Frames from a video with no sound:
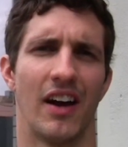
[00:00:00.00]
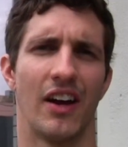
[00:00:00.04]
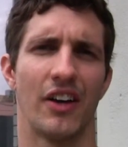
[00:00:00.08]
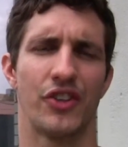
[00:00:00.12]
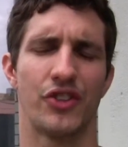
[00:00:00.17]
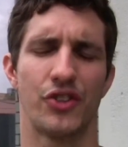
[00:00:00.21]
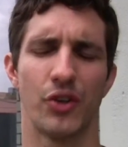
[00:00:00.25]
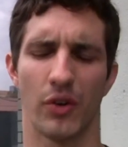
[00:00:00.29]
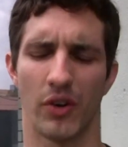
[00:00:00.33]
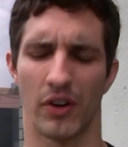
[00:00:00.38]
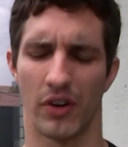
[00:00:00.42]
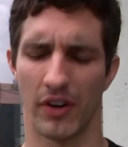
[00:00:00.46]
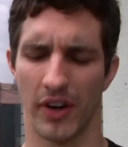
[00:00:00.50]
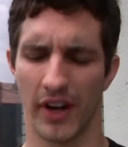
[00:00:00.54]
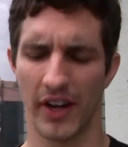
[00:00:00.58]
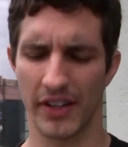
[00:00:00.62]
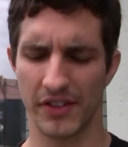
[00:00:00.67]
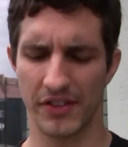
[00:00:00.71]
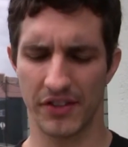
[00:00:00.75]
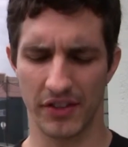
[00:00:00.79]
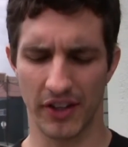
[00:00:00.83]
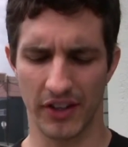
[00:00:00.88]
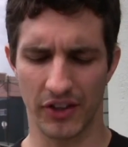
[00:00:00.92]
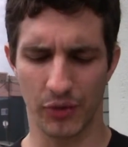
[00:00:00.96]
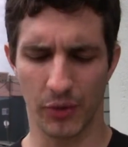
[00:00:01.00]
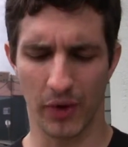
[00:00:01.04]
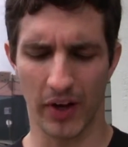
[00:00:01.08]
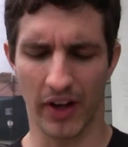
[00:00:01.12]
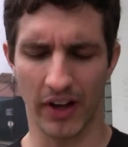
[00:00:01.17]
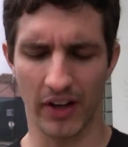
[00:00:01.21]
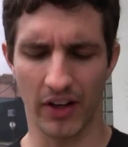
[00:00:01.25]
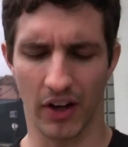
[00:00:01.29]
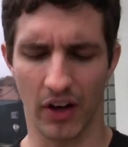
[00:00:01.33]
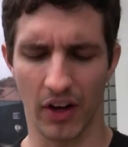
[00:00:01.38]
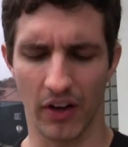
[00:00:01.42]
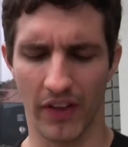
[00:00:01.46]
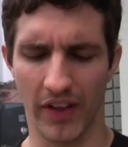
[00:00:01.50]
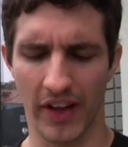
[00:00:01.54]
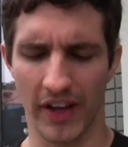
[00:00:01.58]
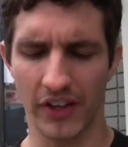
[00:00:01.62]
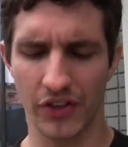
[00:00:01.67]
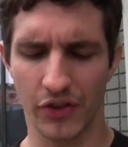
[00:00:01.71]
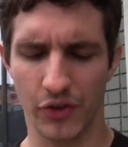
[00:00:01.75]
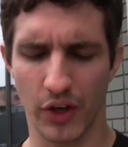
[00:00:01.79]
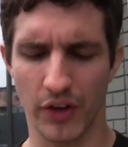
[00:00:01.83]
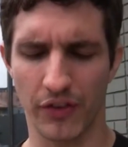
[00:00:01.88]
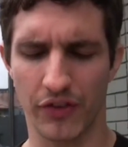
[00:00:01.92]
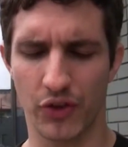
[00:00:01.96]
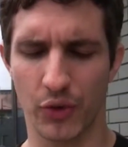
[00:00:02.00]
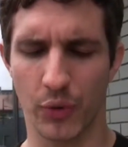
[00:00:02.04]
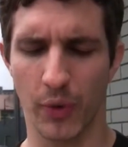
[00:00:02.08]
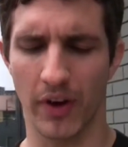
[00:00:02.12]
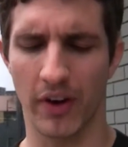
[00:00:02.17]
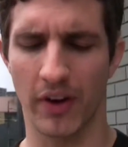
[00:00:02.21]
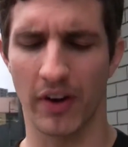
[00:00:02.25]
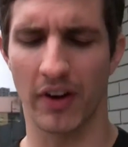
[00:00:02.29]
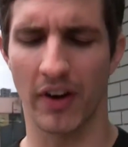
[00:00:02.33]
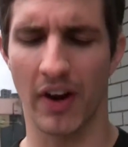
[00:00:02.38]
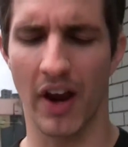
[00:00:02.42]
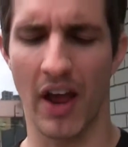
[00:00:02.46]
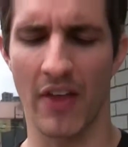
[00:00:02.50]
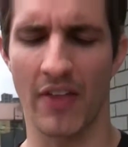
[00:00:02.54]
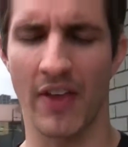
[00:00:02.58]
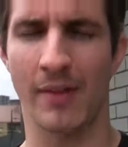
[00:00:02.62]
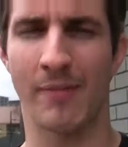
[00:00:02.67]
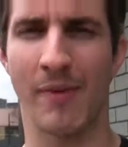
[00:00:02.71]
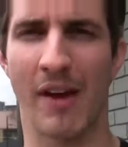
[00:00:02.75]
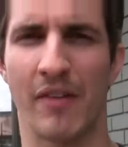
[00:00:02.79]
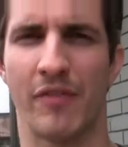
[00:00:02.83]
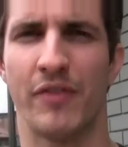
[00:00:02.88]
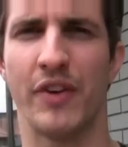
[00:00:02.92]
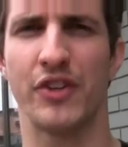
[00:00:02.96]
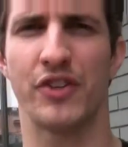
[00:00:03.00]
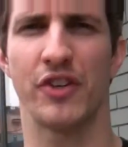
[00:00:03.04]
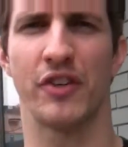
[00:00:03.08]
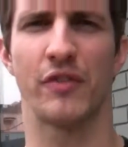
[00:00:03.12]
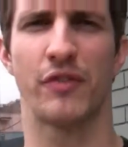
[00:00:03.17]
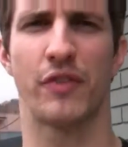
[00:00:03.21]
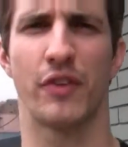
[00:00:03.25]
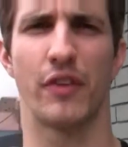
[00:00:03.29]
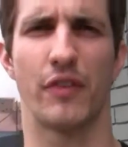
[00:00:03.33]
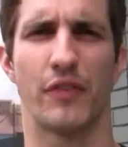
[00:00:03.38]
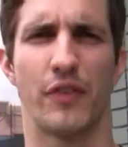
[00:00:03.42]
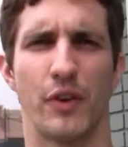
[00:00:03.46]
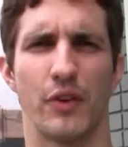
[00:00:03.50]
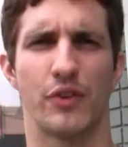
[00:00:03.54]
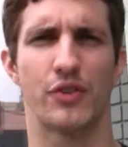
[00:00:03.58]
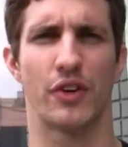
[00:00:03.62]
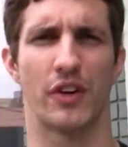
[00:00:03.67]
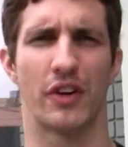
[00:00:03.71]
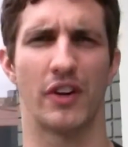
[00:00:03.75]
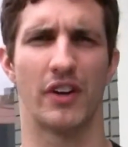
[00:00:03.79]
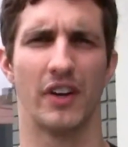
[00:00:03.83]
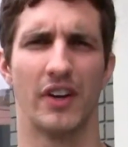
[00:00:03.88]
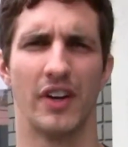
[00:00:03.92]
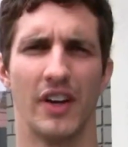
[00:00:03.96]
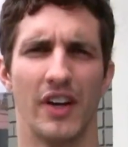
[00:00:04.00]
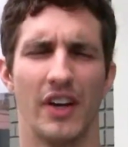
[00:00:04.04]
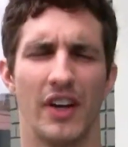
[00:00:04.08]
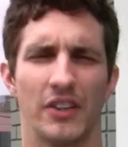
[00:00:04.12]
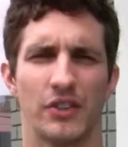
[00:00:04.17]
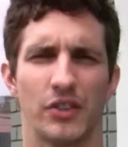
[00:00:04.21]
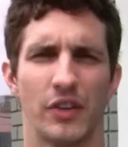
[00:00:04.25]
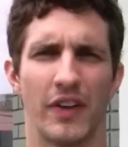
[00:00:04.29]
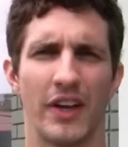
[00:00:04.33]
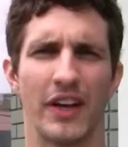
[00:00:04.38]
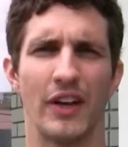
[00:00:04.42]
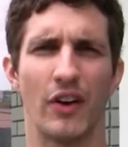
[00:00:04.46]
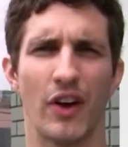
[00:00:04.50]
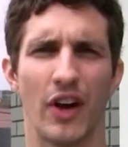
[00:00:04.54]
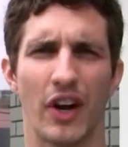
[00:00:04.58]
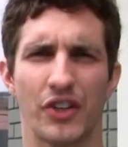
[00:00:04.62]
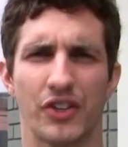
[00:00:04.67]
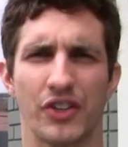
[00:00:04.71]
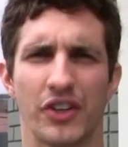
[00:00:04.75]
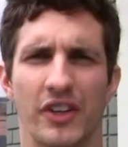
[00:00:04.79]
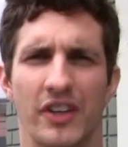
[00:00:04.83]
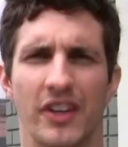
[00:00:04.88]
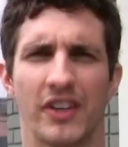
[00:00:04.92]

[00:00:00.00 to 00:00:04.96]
Sure. It's what I call the history of Twitter and then my vision for the future. So the introduction